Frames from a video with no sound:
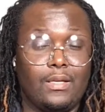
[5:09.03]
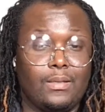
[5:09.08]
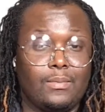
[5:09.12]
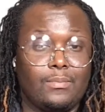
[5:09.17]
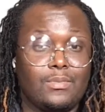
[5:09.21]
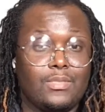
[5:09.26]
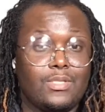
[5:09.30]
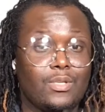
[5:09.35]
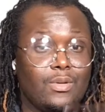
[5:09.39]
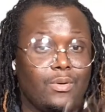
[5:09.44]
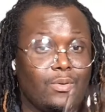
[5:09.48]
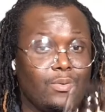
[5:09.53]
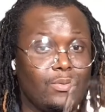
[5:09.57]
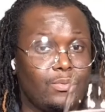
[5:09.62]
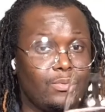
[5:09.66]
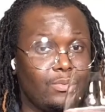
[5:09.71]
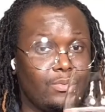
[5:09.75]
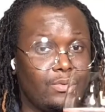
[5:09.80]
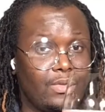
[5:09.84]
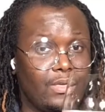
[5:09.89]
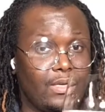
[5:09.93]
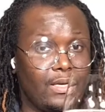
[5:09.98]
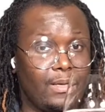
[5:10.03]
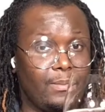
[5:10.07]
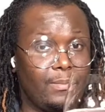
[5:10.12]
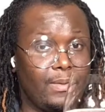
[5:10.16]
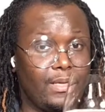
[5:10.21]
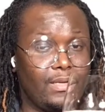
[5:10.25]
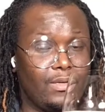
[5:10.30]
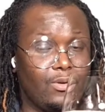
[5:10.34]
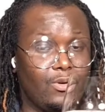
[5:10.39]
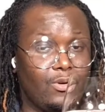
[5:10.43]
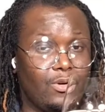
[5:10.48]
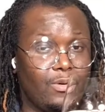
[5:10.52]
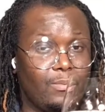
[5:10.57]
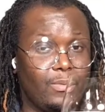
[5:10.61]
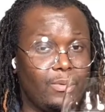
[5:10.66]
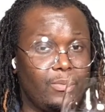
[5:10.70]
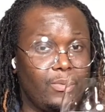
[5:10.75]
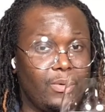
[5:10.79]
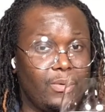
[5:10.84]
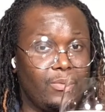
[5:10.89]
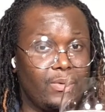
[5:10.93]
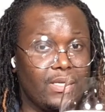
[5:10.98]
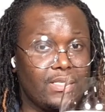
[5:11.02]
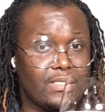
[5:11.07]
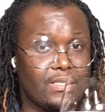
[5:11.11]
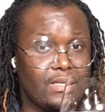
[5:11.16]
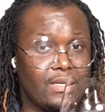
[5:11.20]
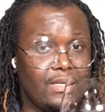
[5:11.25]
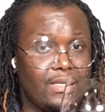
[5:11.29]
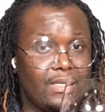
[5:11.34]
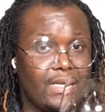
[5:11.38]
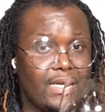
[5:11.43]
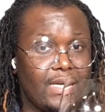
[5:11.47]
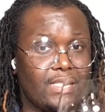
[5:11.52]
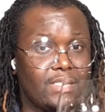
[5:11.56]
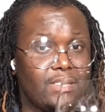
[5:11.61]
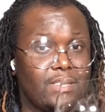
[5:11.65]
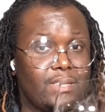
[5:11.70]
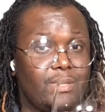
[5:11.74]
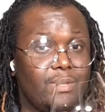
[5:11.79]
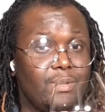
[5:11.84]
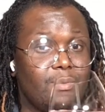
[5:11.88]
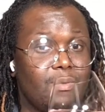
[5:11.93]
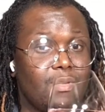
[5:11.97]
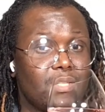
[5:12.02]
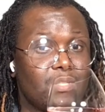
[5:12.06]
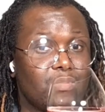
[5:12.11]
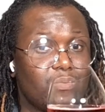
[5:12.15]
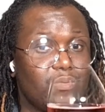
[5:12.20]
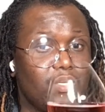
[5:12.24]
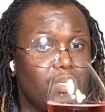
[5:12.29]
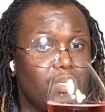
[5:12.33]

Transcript: So, Amanda Gorman, we raise our glass to you this week.